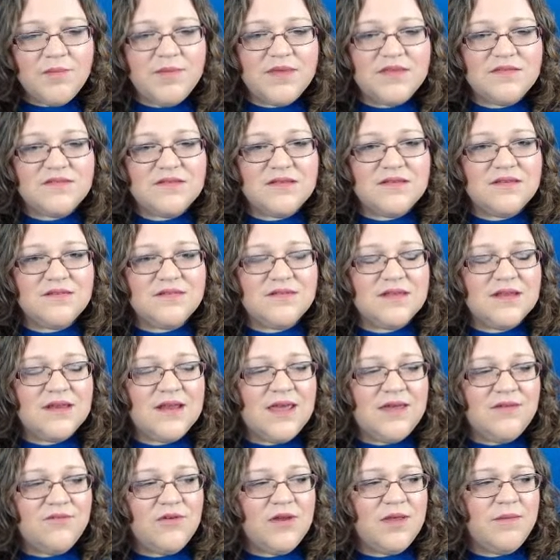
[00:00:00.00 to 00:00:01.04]
business and
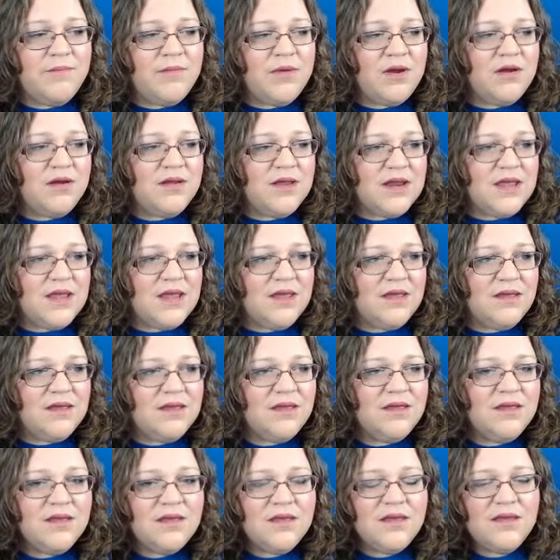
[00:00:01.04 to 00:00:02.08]
every marketing.
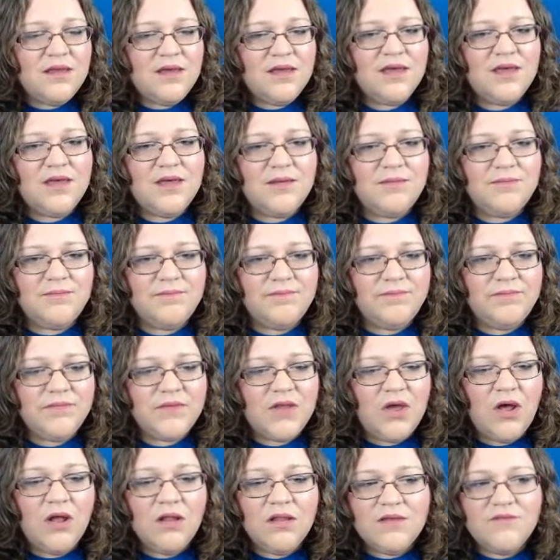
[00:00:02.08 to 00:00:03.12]

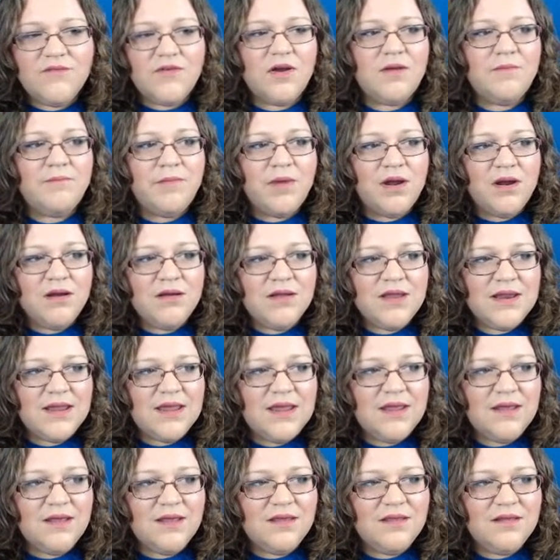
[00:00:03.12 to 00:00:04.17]
All of our
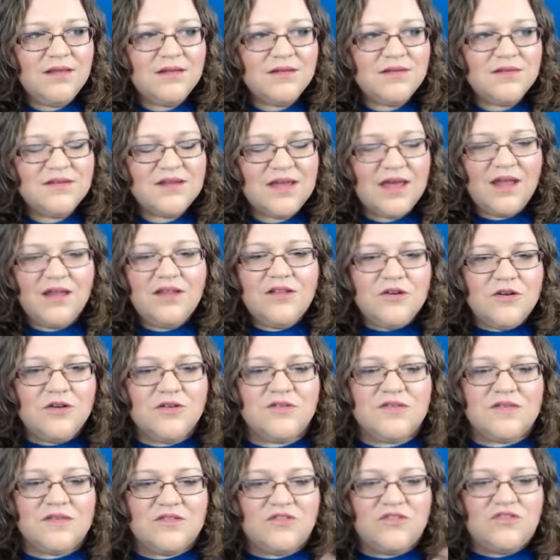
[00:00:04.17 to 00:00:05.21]
marketing
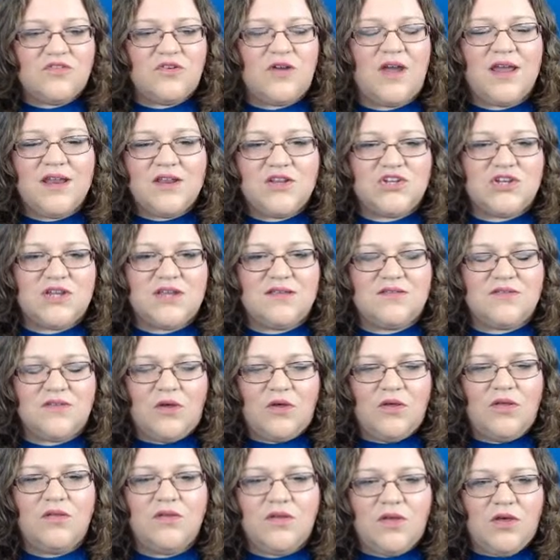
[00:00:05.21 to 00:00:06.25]
dollars and strategies
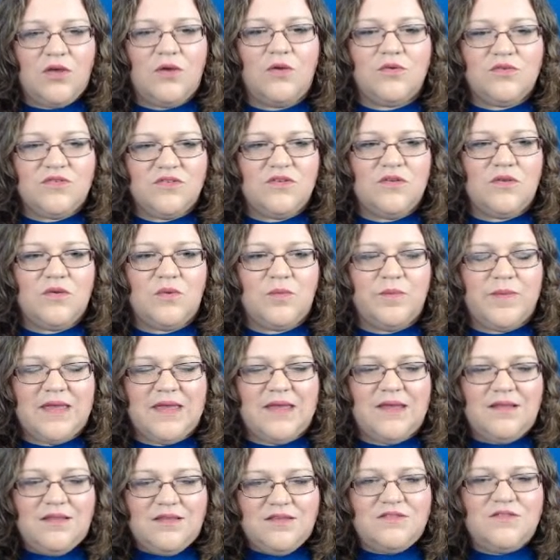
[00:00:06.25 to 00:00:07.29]
all go to
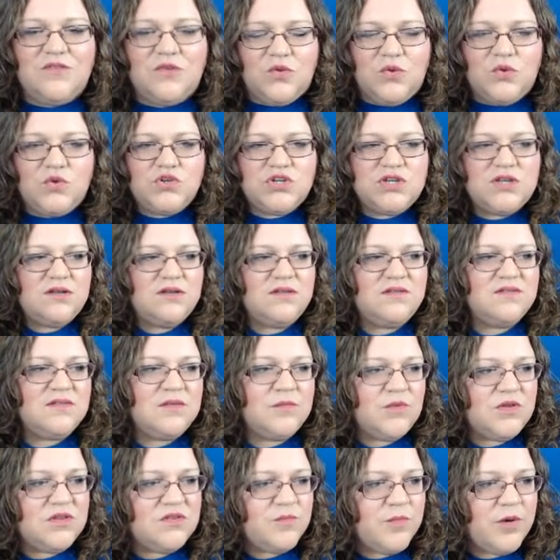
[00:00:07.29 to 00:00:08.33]
being the solution to
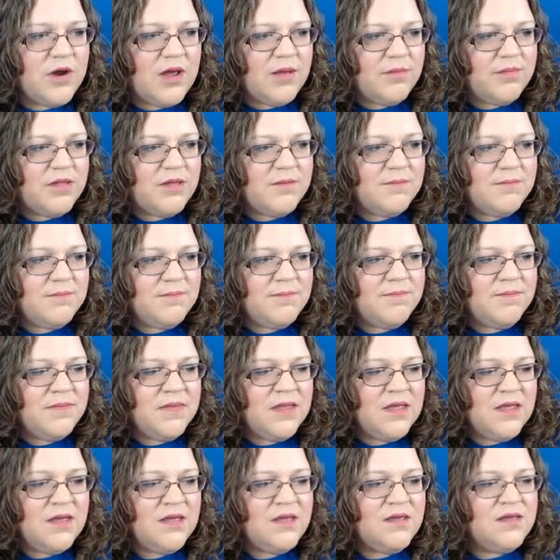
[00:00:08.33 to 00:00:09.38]
someone's problem.
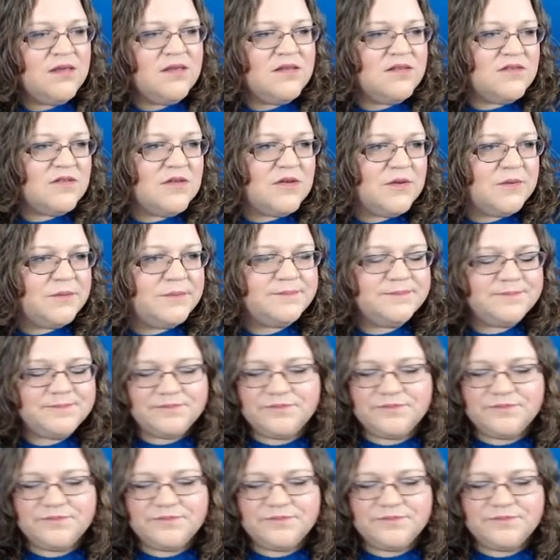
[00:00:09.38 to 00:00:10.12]
So,